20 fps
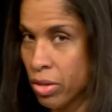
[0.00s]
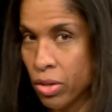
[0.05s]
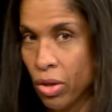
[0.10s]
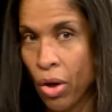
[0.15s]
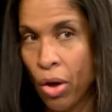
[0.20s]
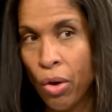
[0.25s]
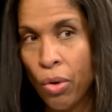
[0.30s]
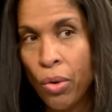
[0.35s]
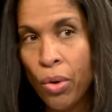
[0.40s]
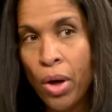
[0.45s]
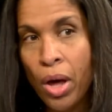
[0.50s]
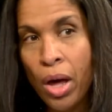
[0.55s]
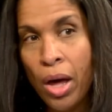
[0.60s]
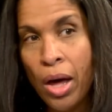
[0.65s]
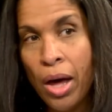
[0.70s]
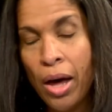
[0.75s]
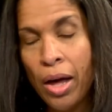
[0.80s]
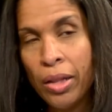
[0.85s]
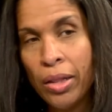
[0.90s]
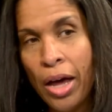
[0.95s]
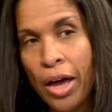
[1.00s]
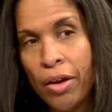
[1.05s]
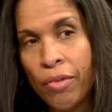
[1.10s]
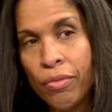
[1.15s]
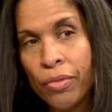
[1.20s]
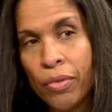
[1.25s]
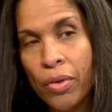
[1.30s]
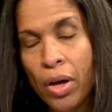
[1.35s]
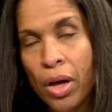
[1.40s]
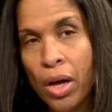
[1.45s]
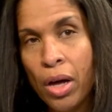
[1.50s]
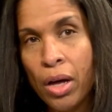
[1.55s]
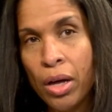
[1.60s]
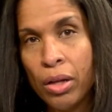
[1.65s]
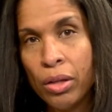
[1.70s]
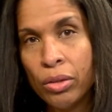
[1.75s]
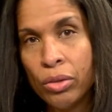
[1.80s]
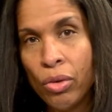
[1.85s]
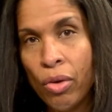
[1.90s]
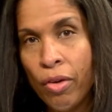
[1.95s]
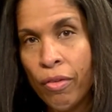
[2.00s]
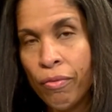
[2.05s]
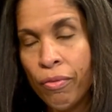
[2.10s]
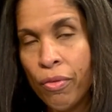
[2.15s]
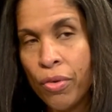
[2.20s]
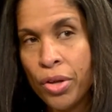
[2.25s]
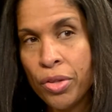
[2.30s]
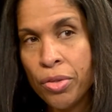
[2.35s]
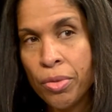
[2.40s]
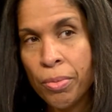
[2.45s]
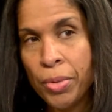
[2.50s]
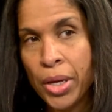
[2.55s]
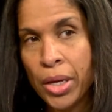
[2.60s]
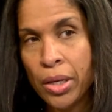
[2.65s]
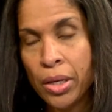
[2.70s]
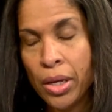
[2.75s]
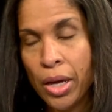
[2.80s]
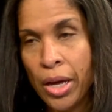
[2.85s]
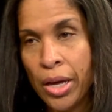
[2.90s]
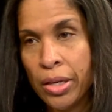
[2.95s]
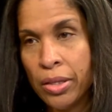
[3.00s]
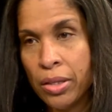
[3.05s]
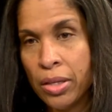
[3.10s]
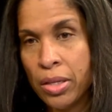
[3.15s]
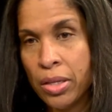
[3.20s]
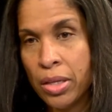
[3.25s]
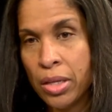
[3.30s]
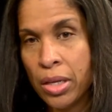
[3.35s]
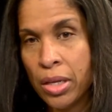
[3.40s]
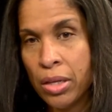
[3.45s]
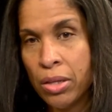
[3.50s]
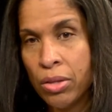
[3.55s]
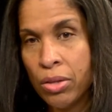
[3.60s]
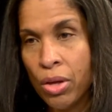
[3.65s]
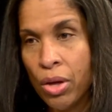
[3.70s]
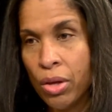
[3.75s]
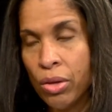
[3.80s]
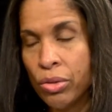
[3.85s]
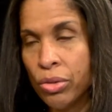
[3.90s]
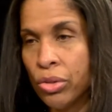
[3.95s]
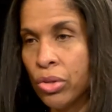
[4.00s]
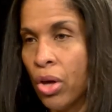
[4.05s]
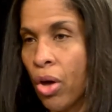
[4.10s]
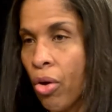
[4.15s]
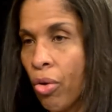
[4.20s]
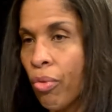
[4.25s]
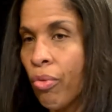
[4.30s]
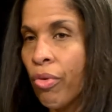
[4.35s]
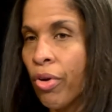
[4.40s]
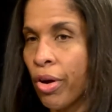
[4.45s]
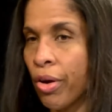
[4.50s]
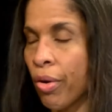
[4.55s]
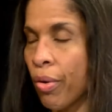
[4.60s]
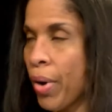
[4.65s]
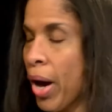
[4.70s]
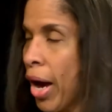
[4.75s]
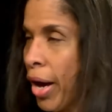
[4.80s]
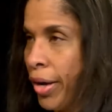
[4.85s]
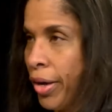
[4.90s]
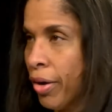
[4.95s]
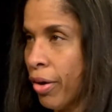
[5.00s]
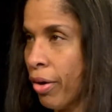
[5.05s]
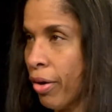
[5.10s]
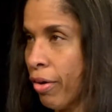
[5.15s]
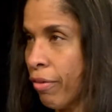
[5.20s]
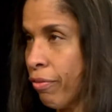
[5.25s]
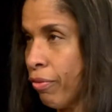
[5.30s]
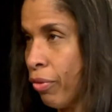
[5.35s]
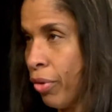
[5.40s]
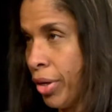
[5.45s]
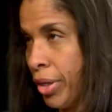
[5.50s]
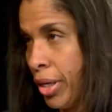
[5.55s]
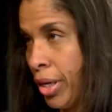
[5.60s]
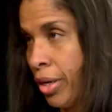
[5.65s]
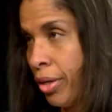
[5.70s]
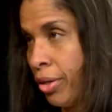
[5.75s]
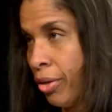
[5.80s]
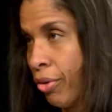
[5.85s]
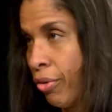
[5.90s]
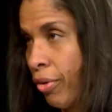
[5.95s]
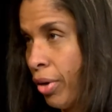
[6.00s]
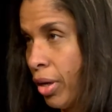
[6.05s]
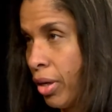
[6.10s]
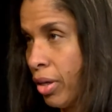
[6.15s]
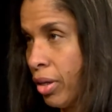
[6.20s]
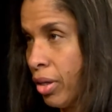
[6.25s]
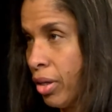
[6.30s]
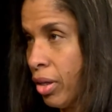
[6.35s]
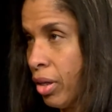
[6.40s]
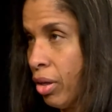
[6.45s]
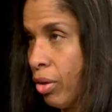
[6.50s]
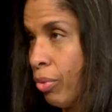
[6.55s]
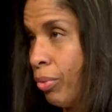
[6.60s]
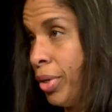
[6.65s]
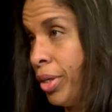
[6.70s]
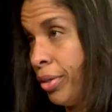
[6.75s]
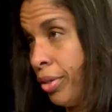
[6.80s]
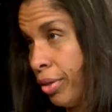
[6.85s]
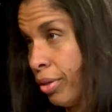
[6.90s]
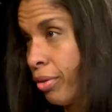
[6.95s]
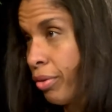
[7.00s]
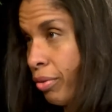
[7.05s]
So a lot of law enforcement agencies don't require a 4-year degree. We do.